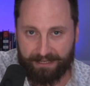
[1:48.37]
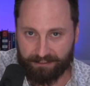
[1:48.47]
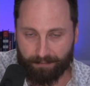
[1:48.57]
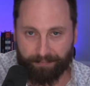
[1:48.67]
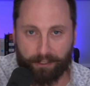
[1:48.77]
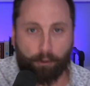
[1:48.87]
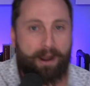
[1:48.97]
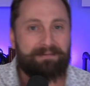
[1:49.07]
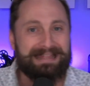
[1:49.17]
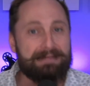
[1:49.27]
at something
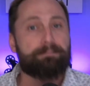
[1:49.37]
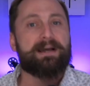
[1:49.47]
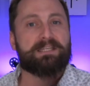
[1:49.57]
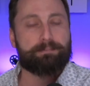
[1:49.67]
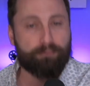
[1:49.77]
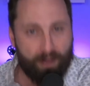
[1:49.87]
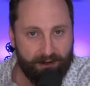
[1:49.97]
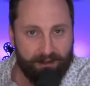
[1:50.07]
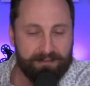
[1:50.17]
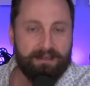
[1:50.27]
or having the best
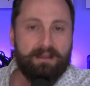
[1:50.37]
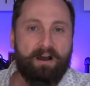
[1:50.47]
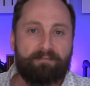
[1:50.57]
product